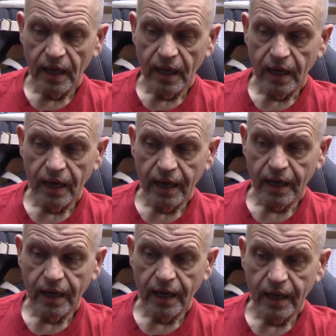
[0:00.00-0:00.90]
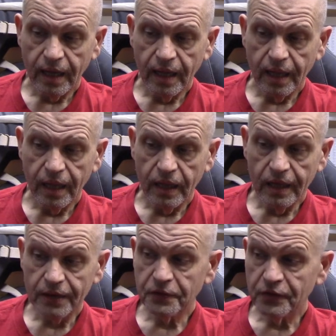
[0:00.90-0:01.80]
Uh, the
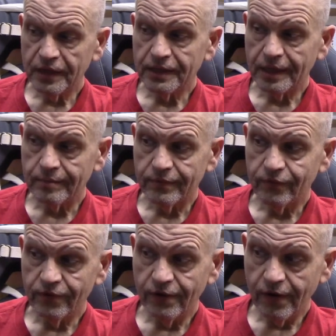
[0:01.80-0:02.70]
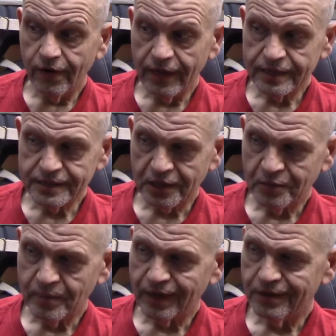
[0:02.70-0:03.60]
other thing that I'm very excited
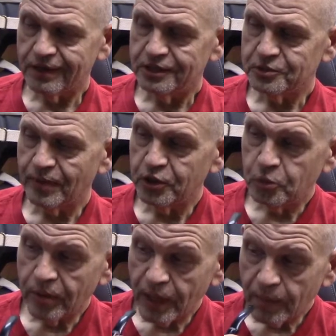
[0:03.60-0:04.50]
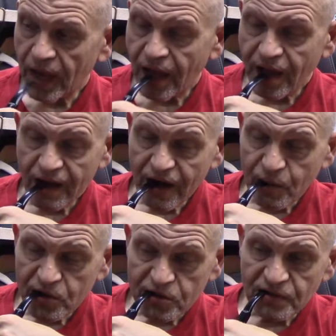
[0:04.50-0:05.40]
about is my new pipe, and I will
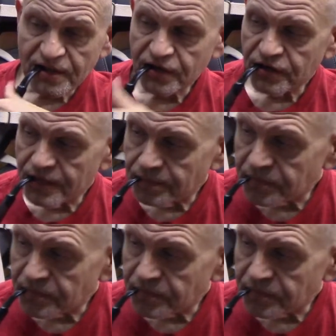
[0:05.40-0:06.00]
show that to you.